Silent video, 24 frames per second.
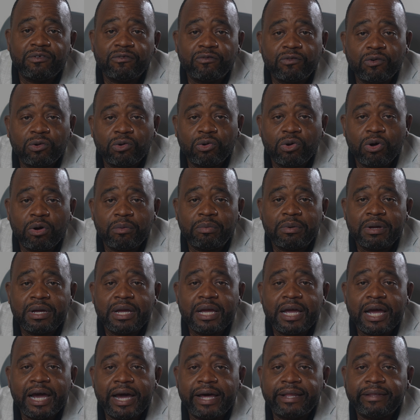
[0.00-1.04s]
the follow-up,
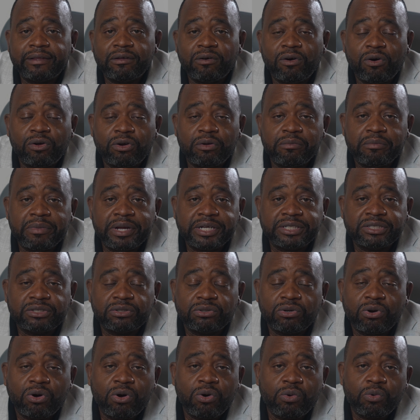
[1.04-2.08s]
and the automation
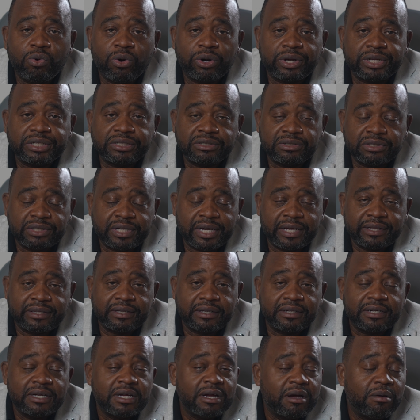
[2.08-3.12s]
all working
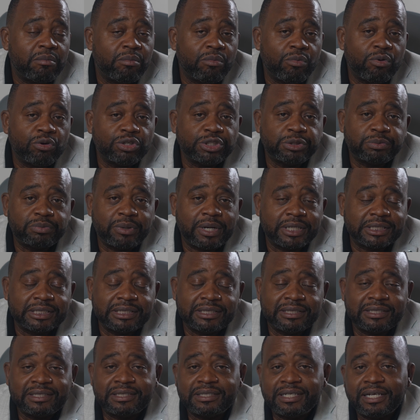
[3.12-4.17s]
together. Most
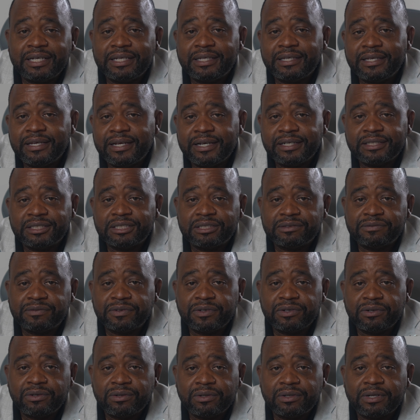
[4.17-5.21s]
practices take years to
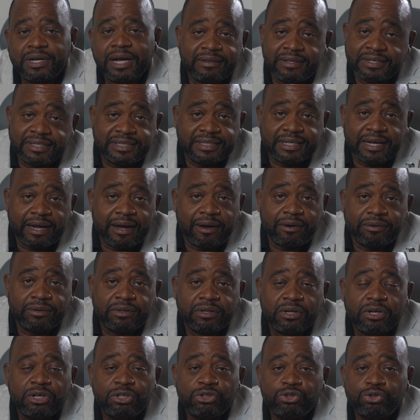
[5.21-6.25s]
figure this out
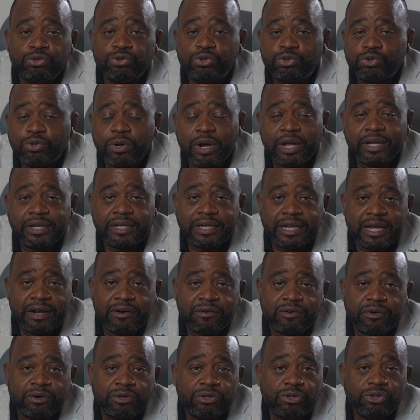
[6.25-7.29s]
through trial and
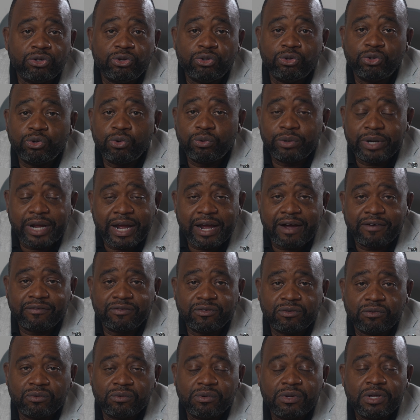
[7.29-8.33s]
error. You don't have
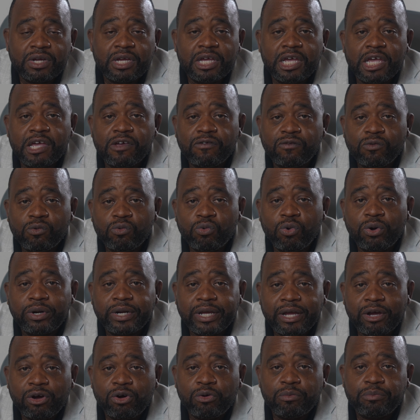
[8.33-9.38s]
to. If you want
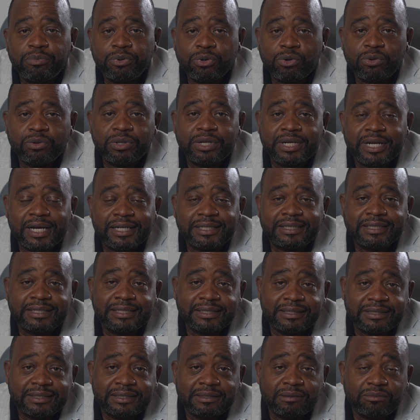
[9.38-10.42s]
help building that
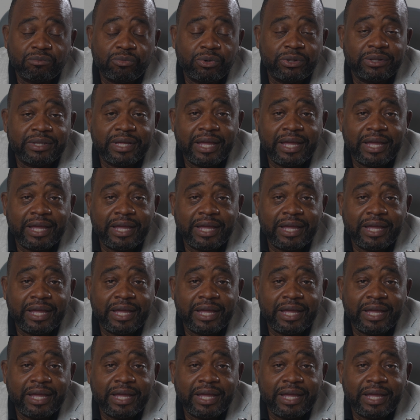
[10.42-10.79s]
system with